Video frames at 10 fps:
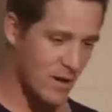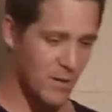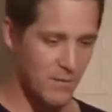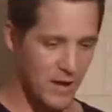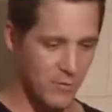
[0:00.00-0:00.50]

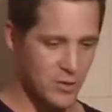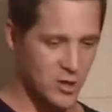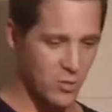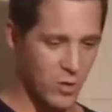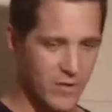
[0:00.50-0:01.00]
Man, we should
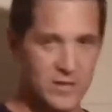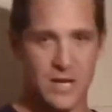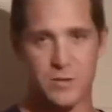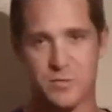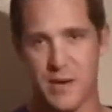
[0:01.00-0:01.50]
have won. That team
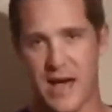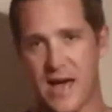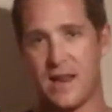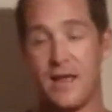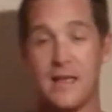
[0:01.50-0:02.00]
was
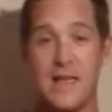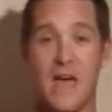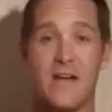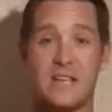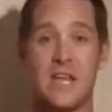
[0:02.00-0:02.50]
bad. Yeah,
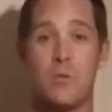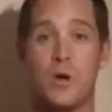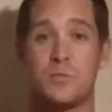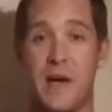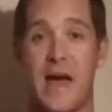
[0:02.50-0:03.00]
that team
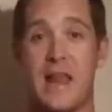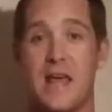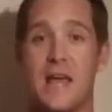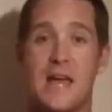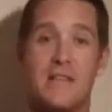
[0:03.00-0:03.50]
was bad,
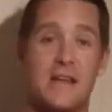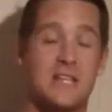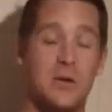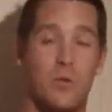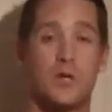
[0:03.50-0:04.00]
and that
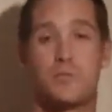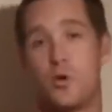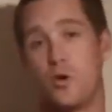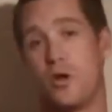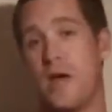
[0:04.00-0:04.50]
team was
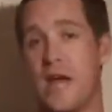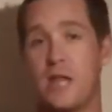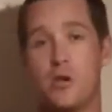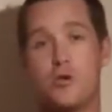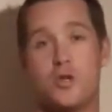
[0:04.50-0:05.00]
brutal,
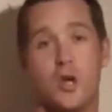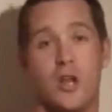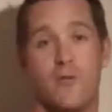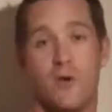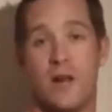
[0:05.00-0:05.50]
and you should have won.